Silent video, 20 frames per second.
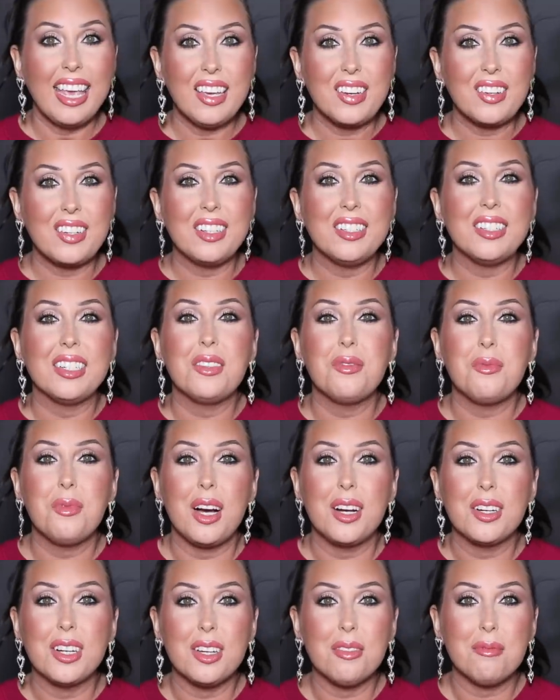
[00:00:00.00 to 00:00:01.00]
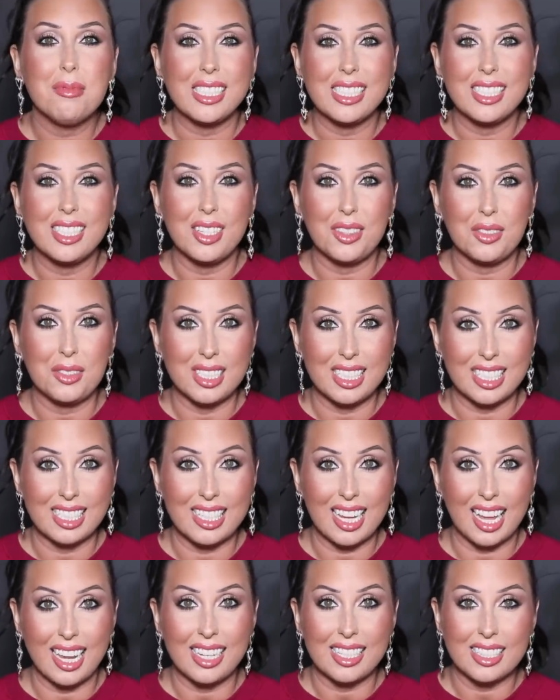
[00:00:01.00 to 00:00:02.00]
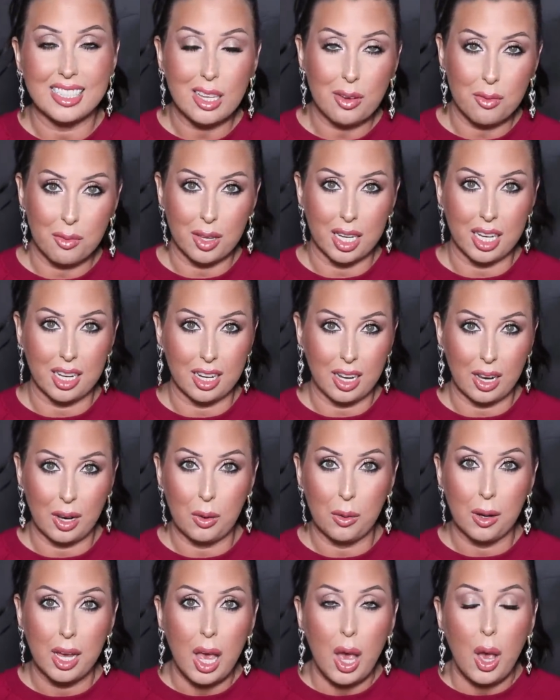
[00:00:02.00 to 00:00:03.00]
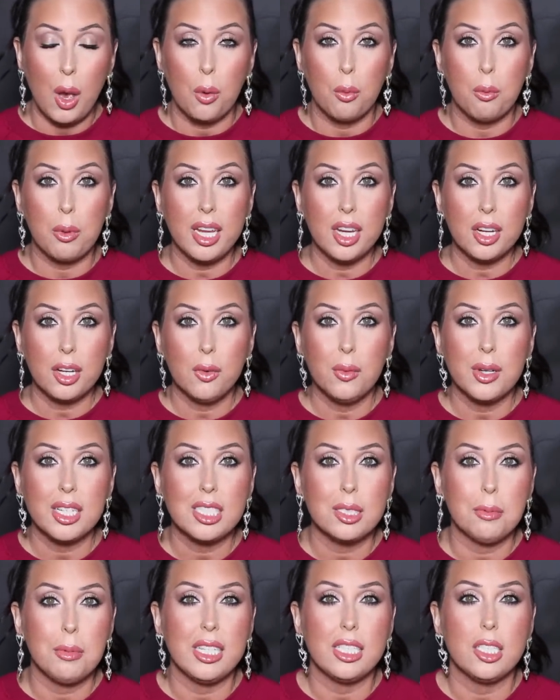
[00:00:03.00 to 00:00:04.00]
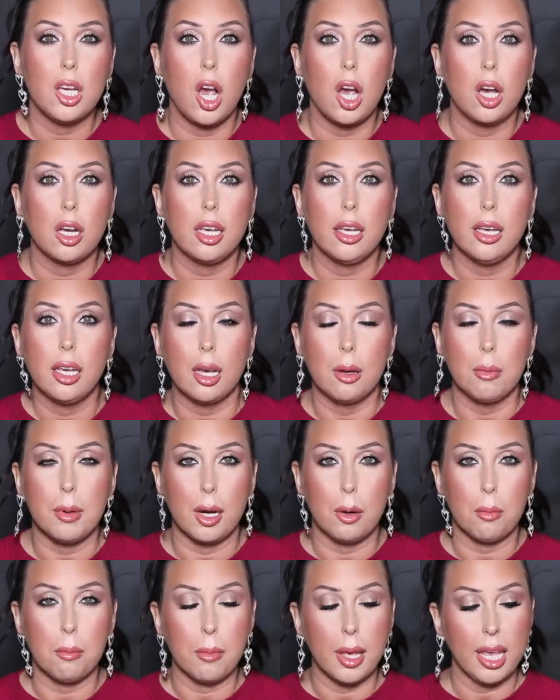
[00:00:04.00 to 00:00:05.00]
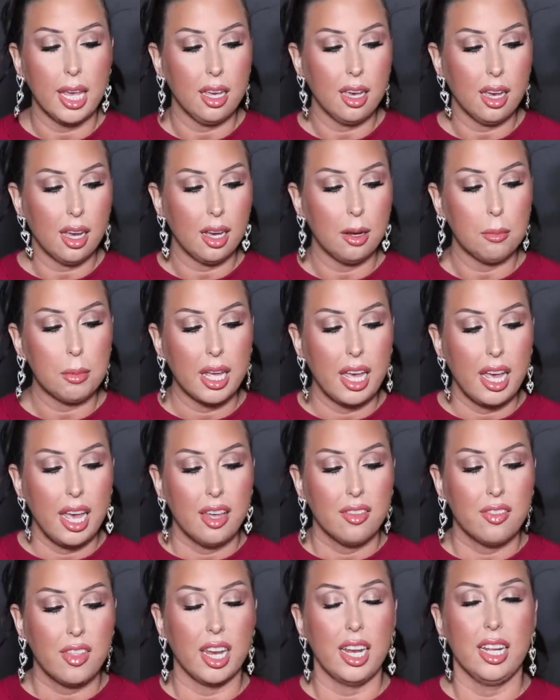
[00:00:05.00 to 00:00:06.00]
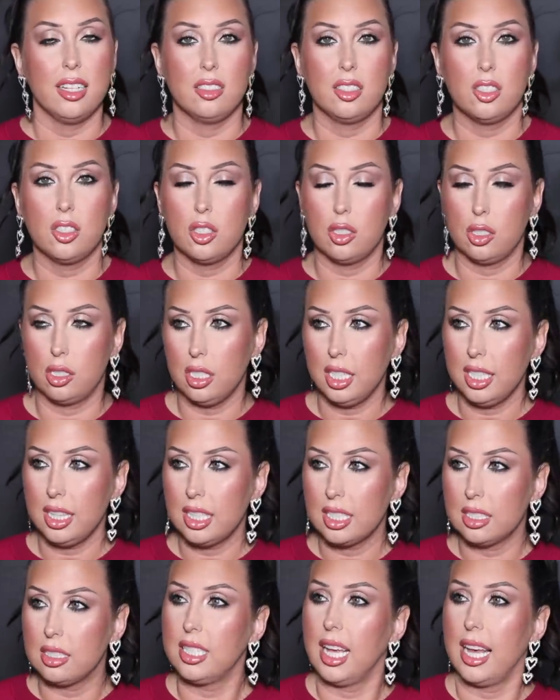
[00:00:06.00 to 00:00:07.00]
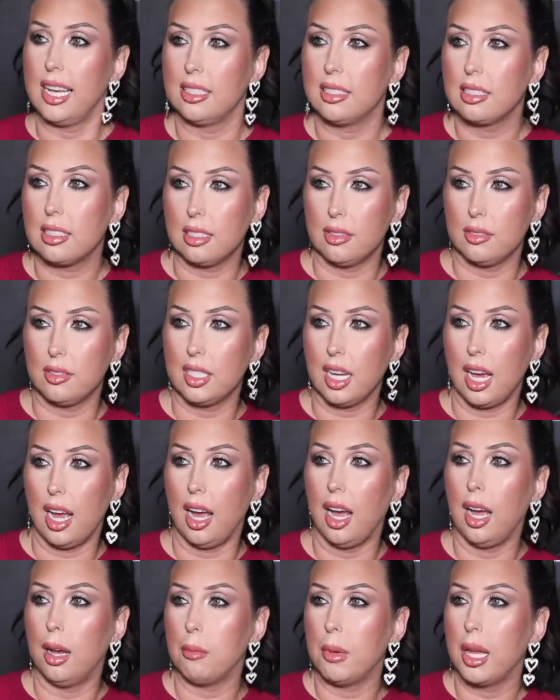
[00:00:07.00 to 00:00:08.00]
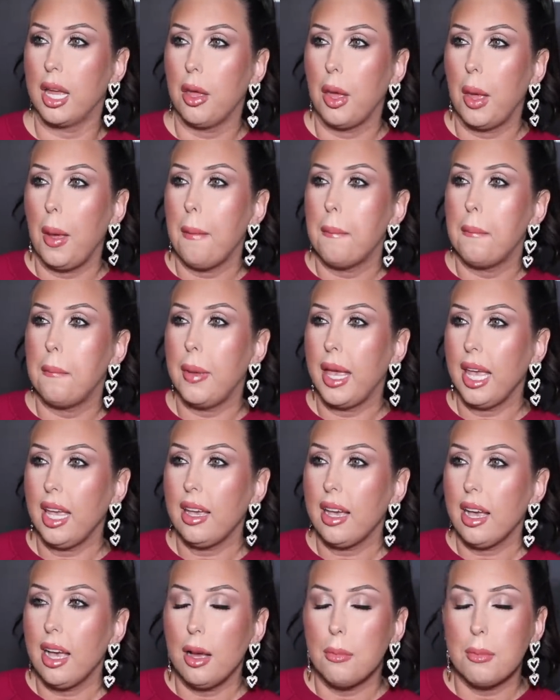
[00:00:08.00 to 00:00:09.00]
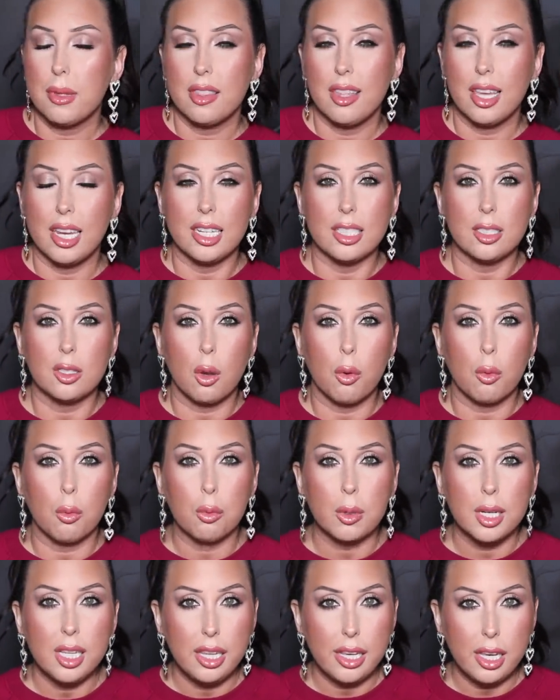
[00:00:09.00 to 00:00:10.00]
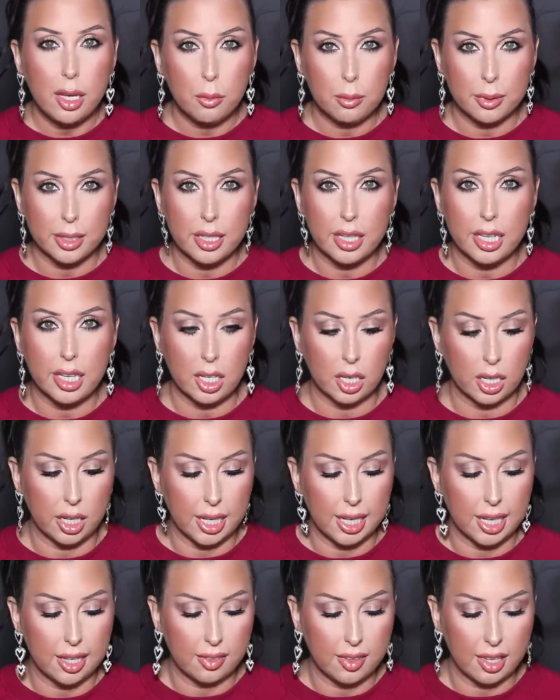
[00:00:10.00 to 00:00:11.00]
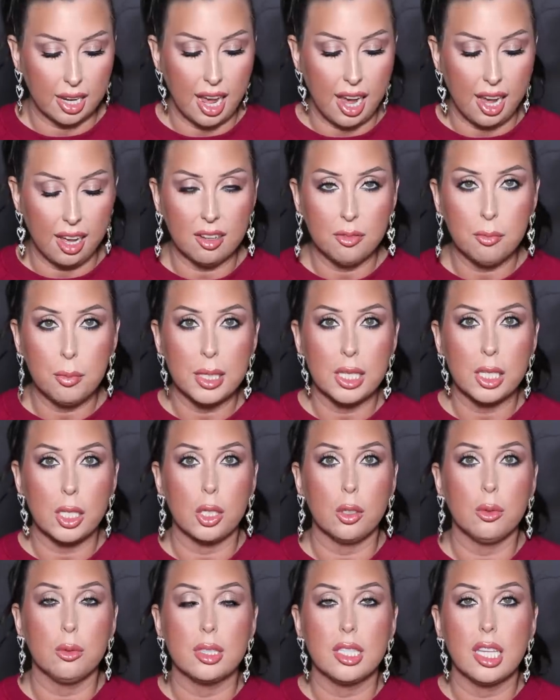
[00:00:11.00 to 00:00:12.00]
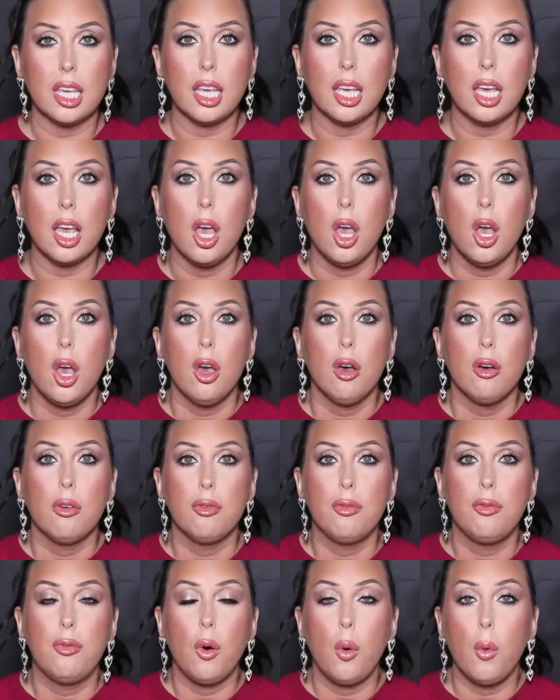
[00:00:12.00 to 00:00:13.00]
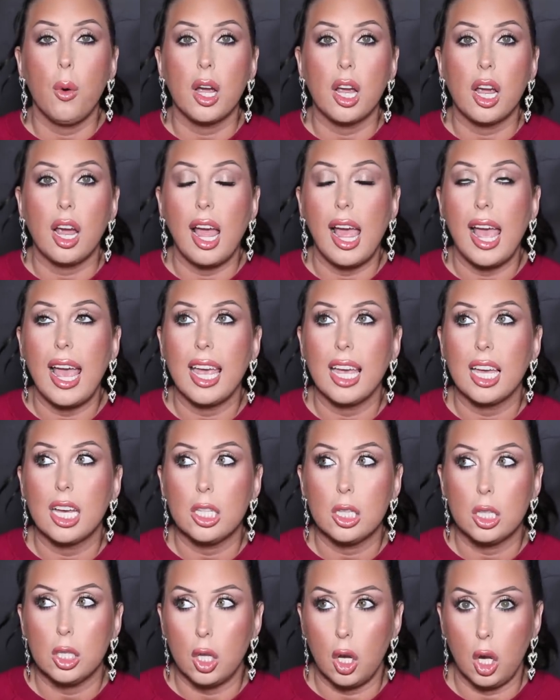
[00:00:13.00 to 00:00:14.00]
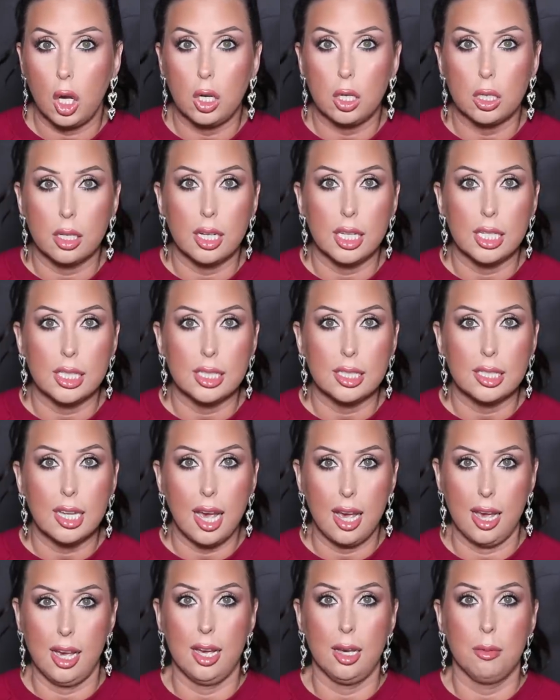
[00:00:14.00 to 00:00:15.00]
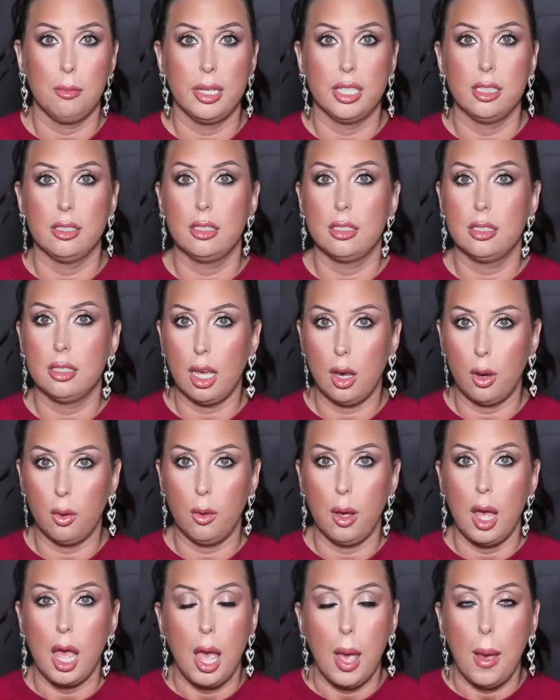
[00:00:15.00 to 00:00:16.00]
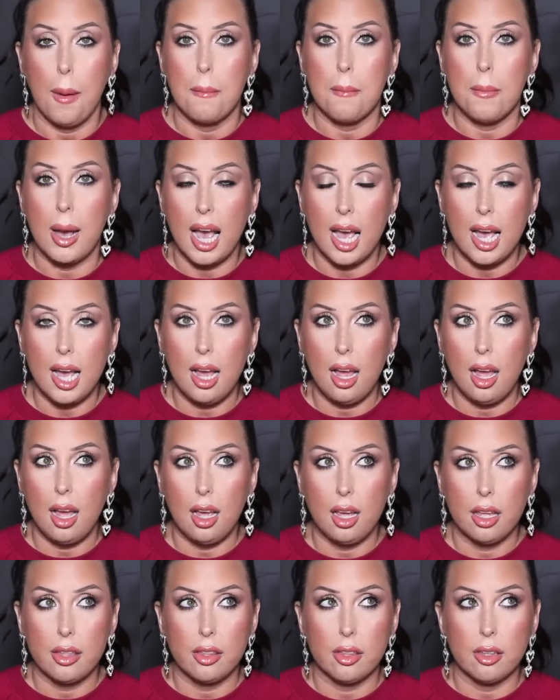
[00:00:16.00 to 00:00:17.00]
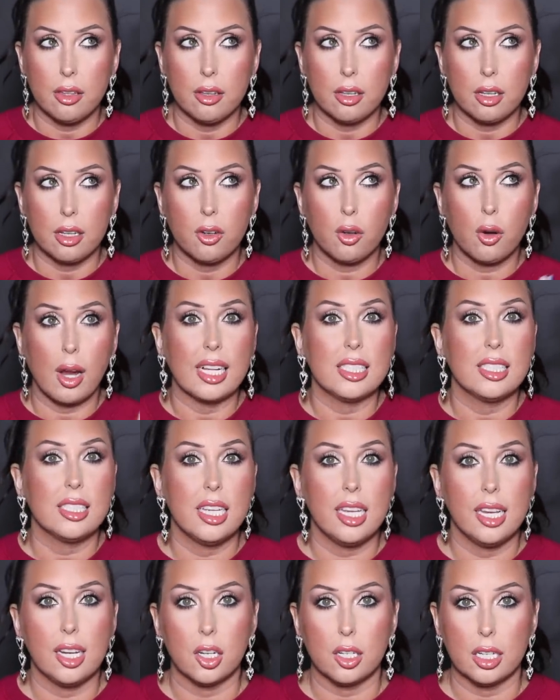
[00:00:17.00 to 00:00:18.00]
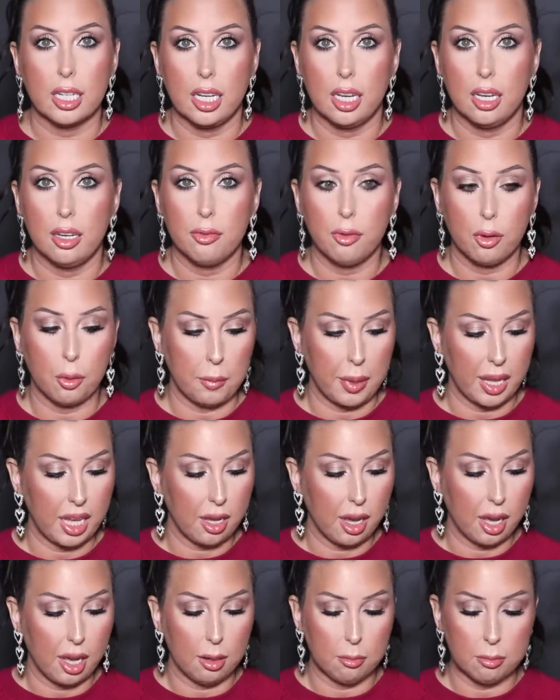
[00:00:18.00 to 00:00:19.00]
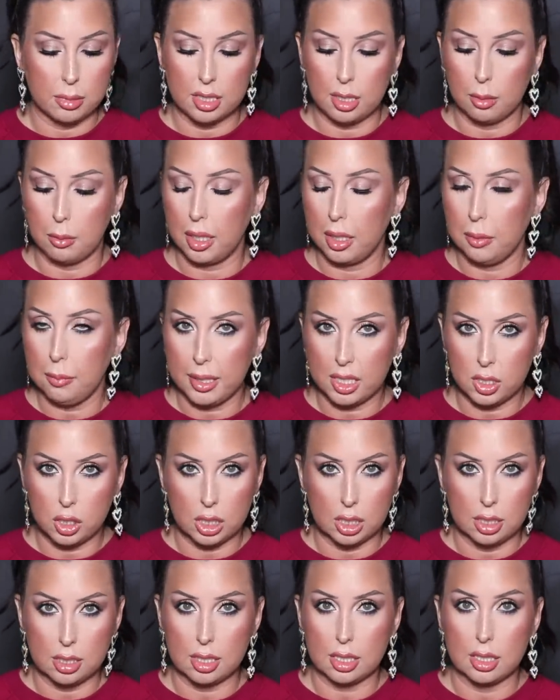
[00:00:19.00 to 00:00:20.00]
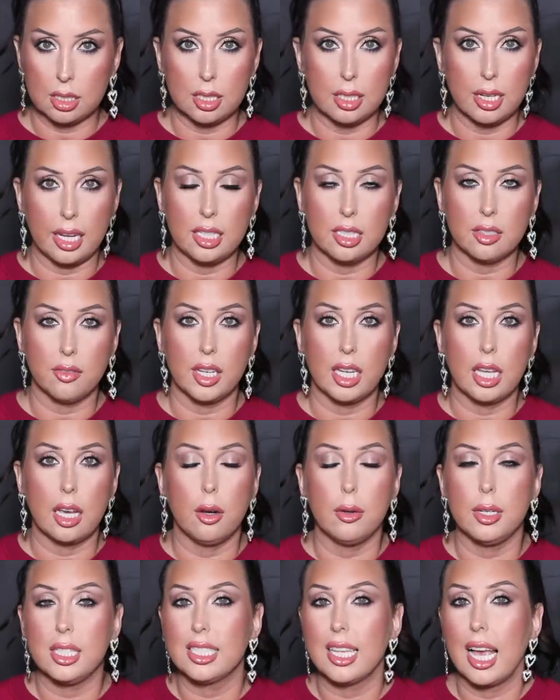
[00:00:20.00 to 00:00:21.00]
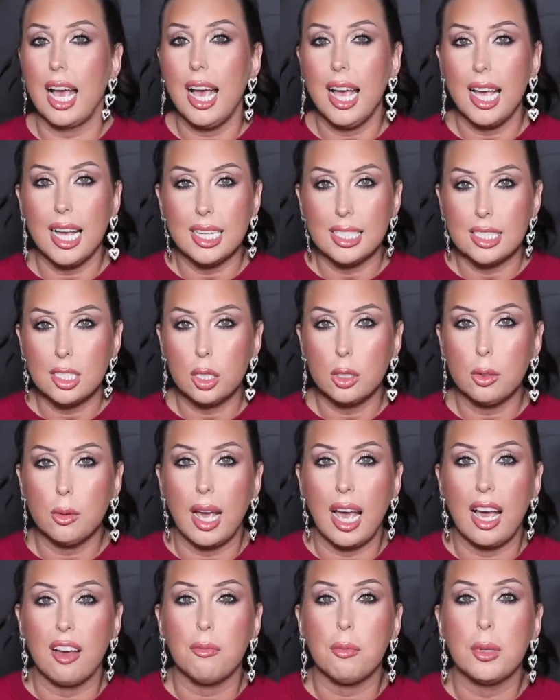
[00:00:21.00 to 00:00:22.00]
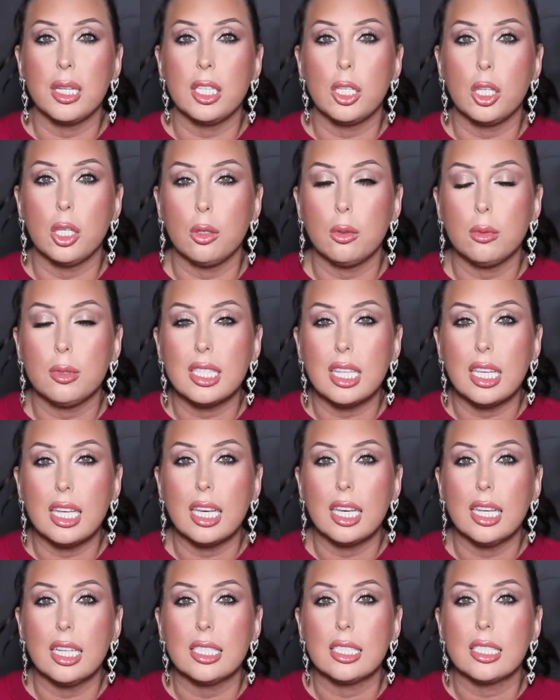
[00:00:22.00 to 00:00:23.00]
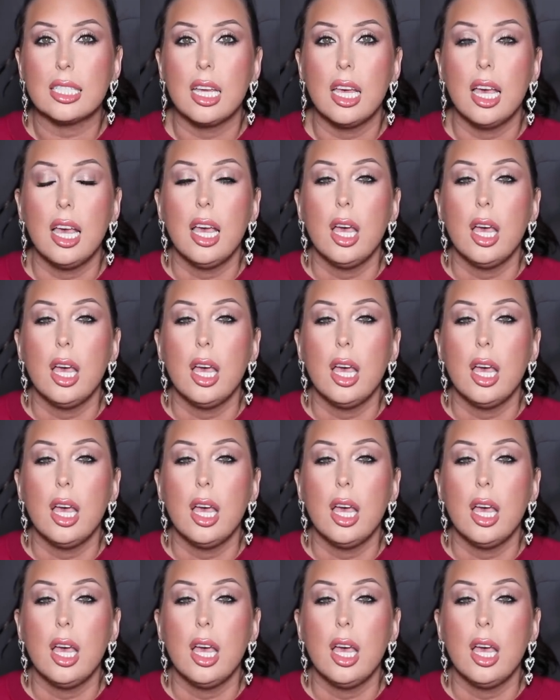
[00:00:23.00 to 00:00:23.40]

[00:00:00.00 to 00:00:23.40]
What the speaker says: y'all, and welcome to today's video. We are going to be talking about makeup that has stood the test of time. Makeup that is really, really good that I have been using for a long time. So, my criteria for makeup to be mentioned in today's video is I had to have been using it